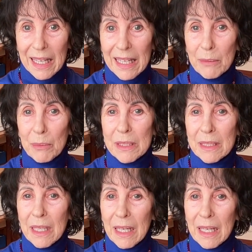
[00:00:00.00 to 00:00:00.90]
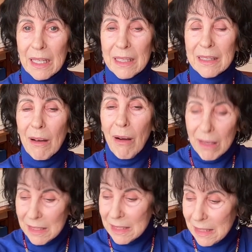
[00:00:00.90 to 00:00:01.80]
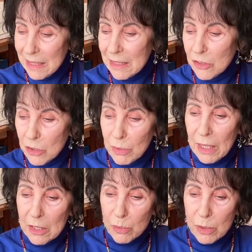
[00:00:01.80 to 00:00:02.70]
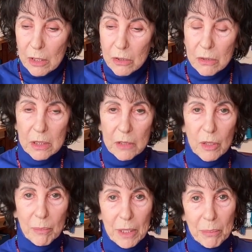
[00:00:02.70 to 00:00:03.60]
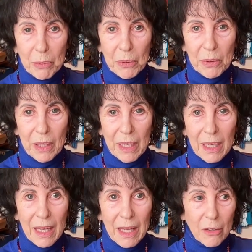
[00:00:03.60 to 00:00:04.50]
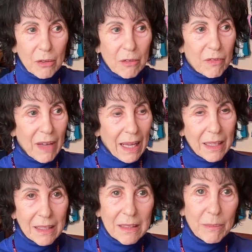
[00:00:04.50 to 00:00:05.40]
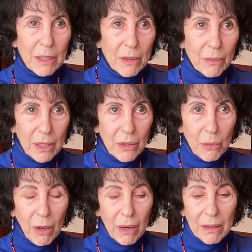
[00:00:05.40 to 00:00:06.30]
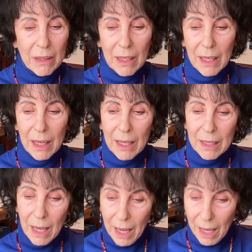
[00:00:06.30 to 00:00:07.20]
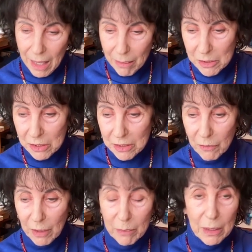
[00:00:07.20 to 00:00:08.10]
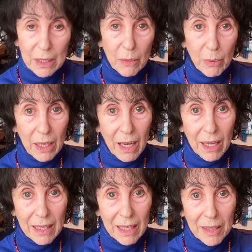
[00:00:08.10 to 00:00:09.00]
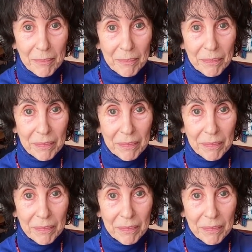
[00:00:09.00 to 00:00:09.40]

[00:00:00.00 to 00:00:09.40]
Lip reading: And what's the hardest thing is to realize we are two different people, and you're valid to be the way you are, and I'm justified being the way I am.